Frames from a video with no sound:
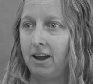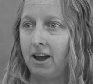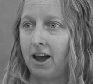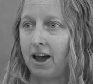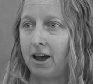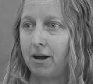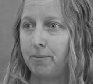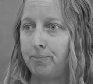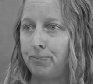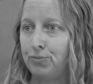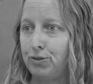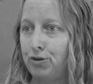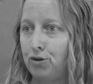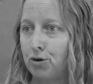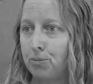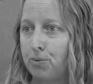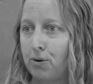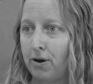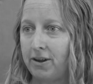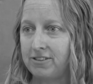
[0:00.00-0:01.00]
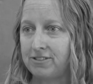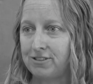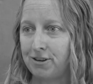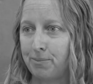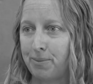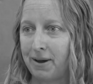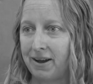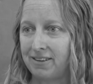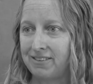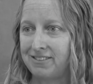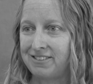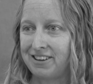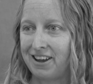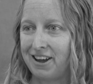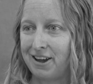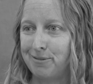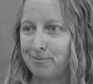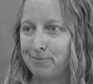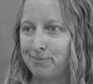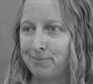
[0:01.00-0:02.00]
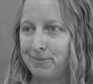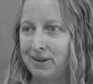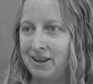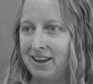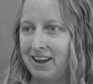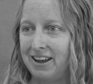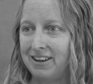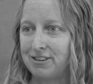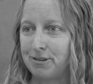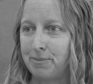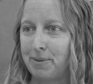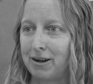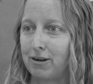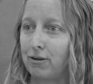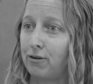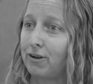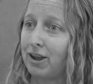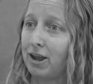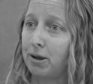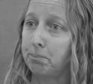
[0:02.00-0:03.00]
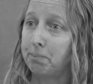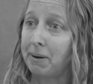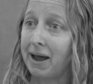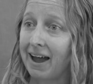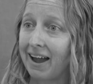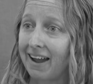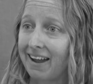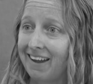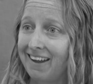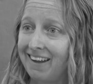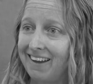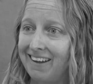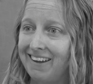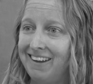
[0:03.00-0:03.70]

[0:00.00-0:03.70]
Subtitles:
Yeah. Your point about it's about looking back,